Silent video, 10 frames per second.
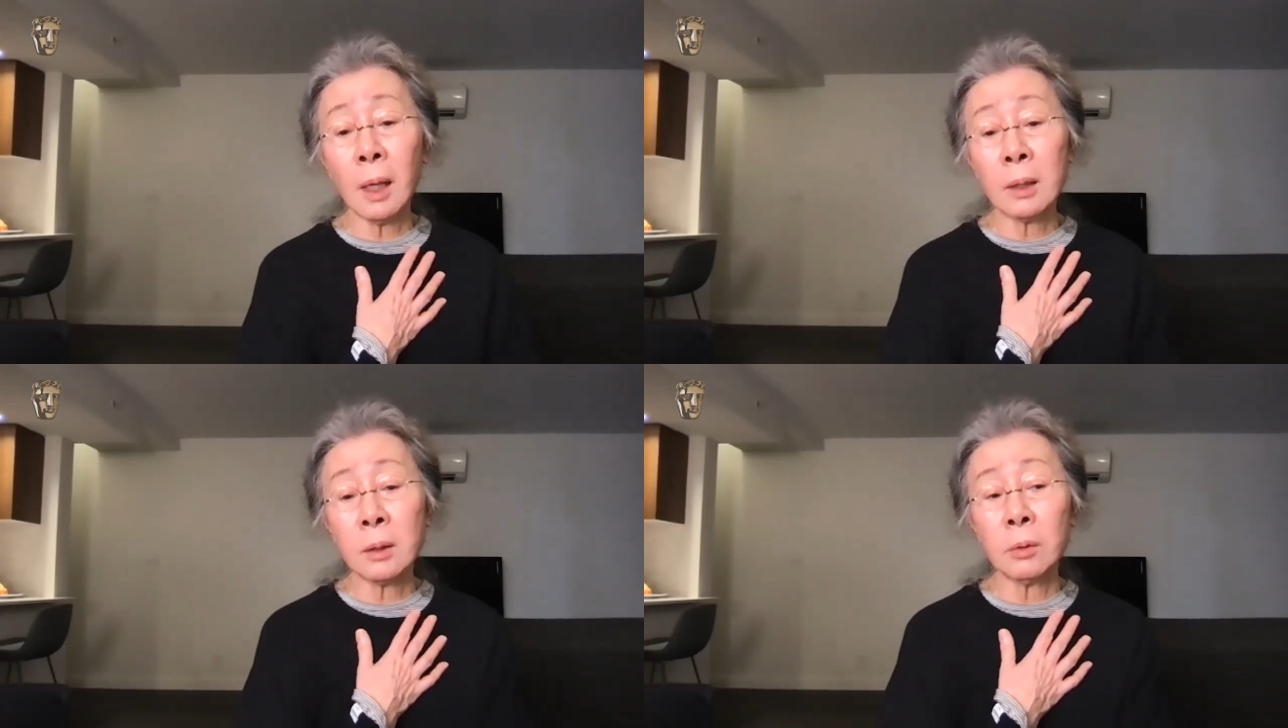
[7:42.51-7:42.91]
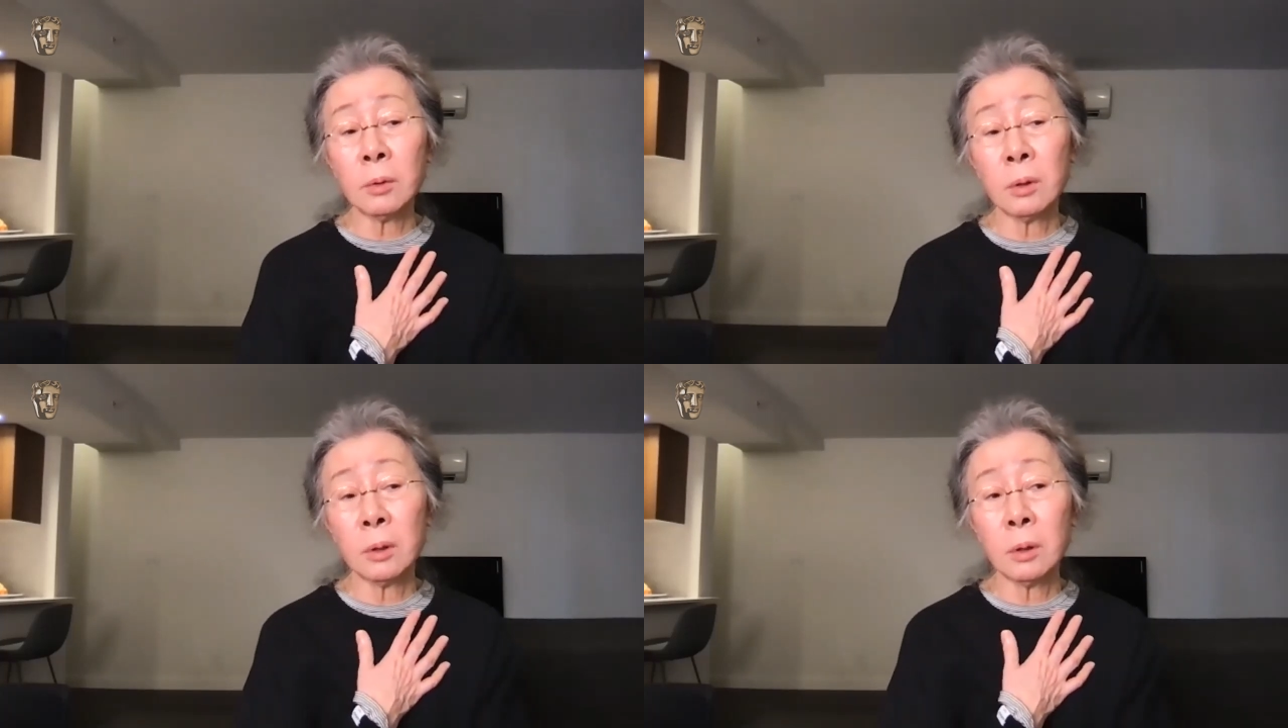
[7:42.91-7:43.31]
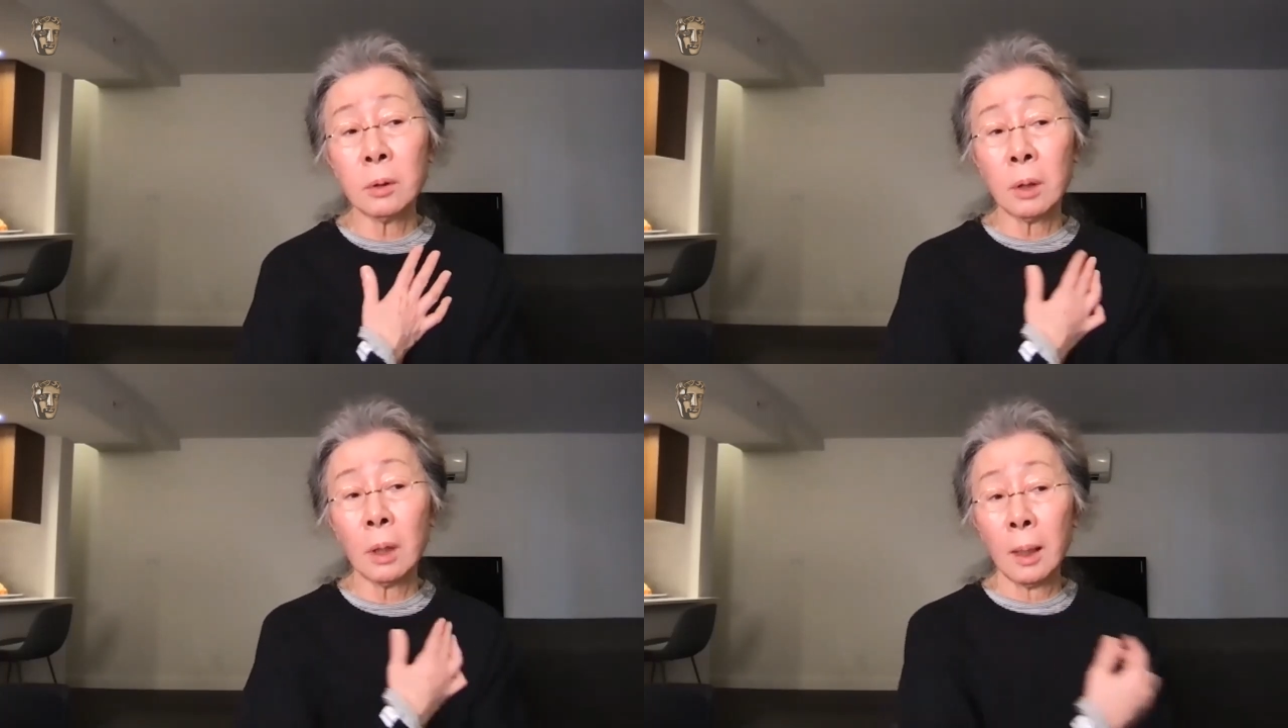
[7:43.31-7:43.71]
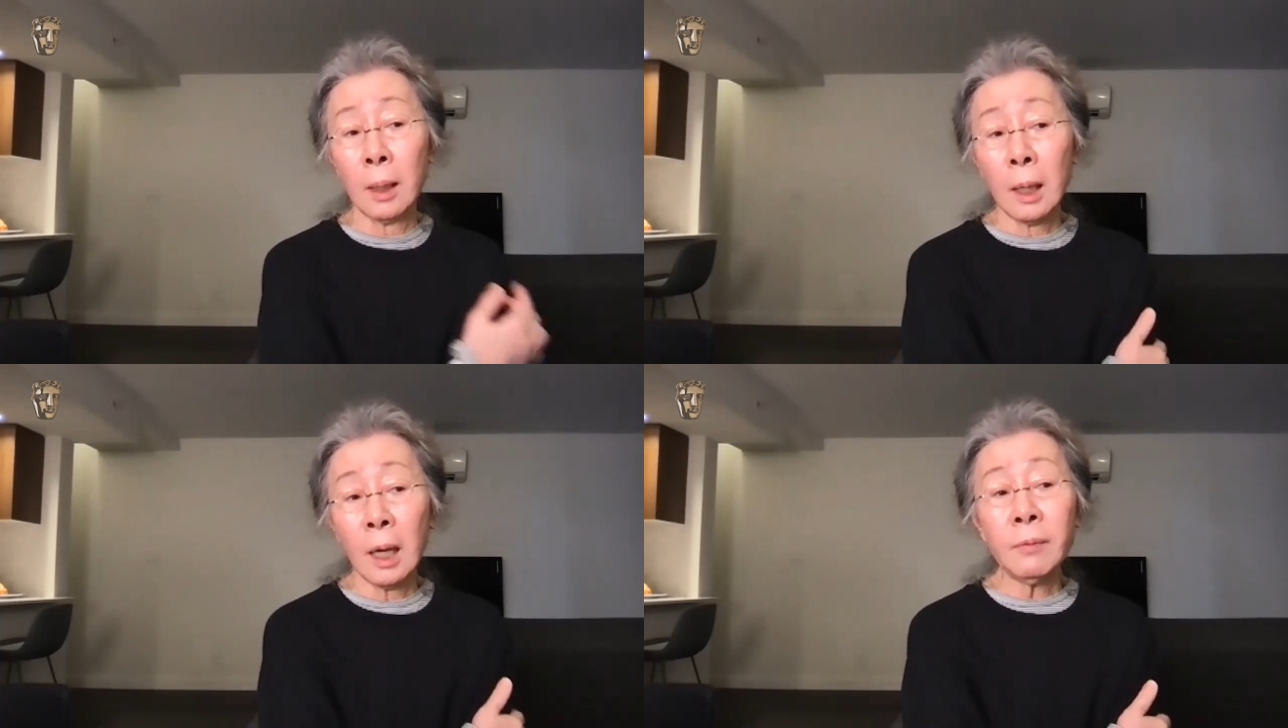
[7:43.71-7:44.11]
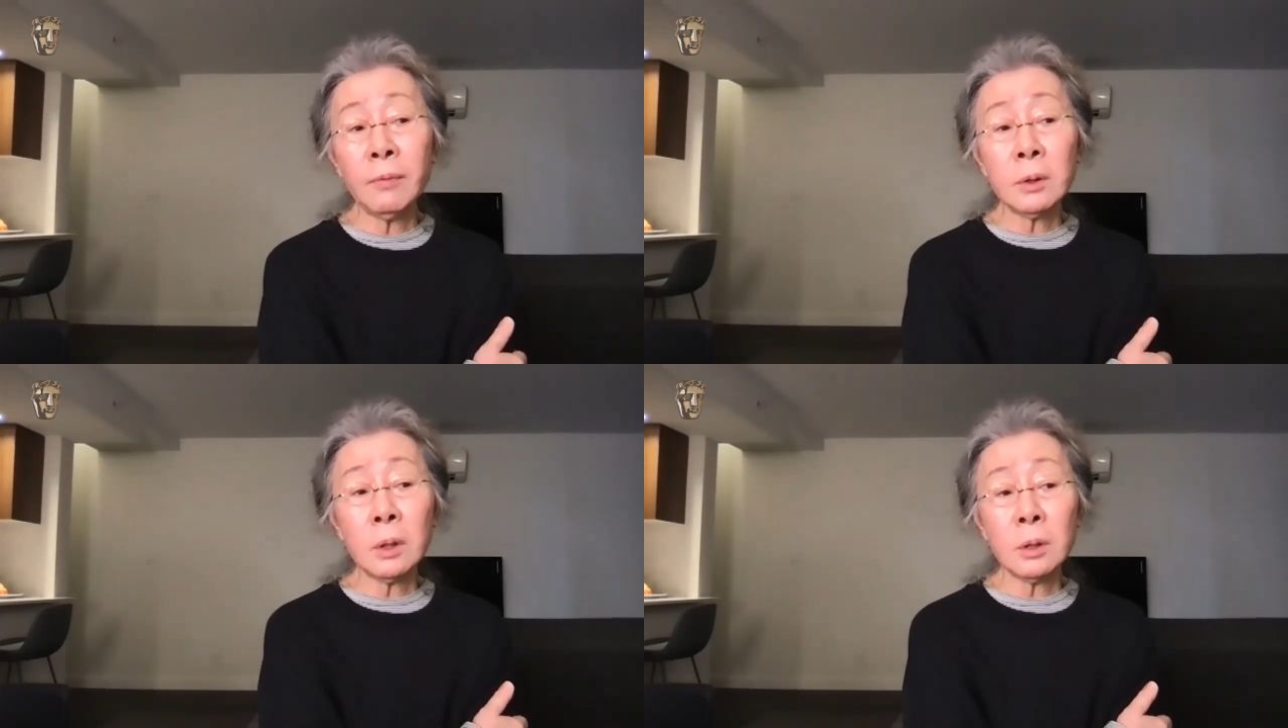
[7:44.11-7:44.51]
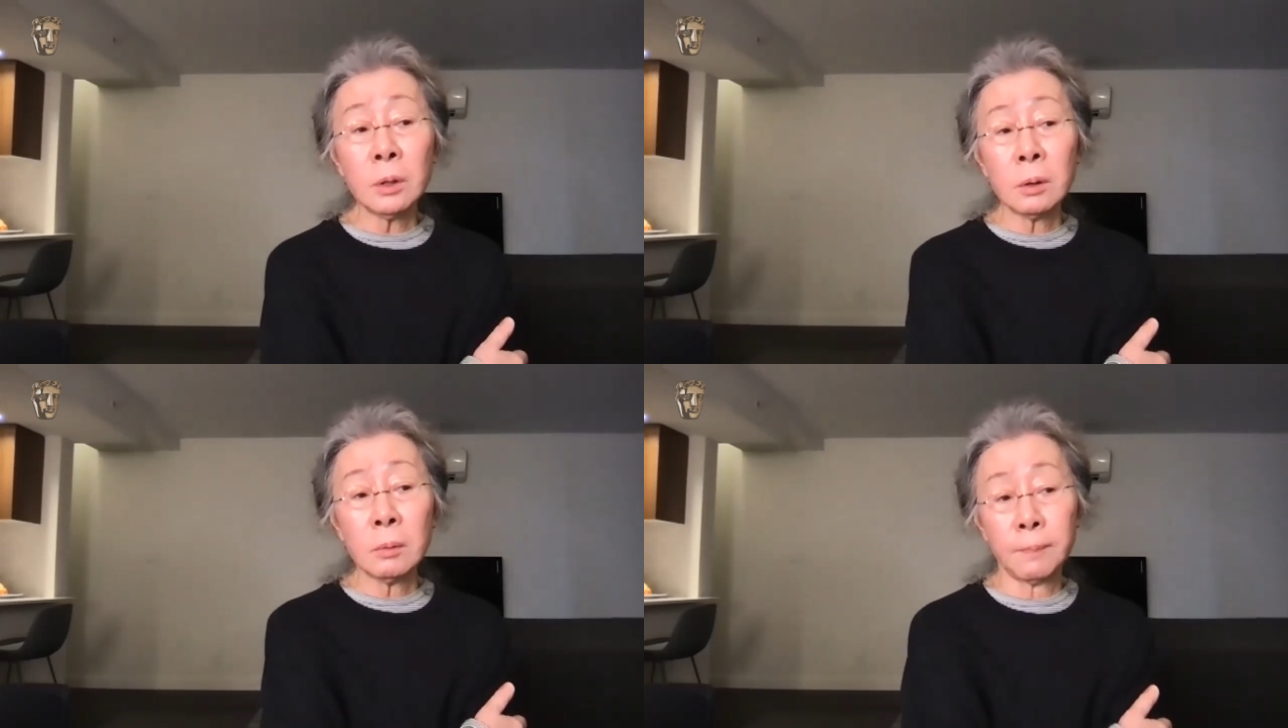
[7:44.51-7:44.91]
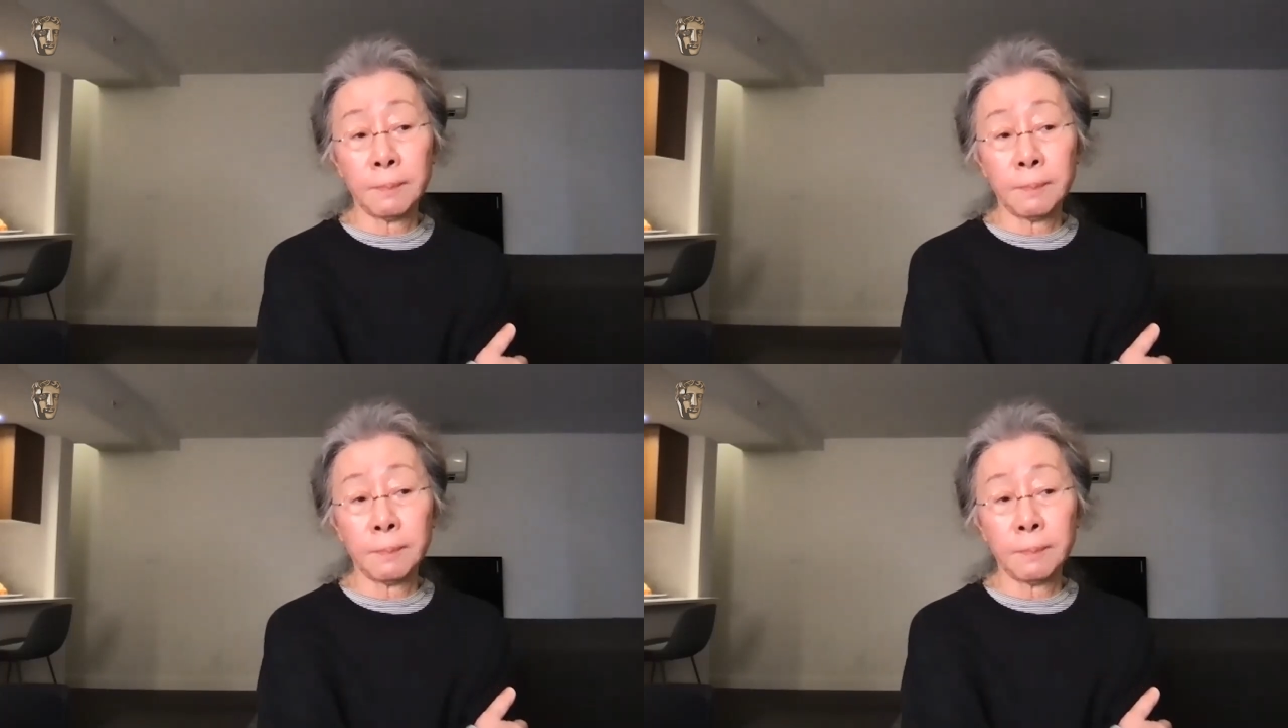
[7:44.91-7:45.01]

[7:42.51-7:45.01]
as just having this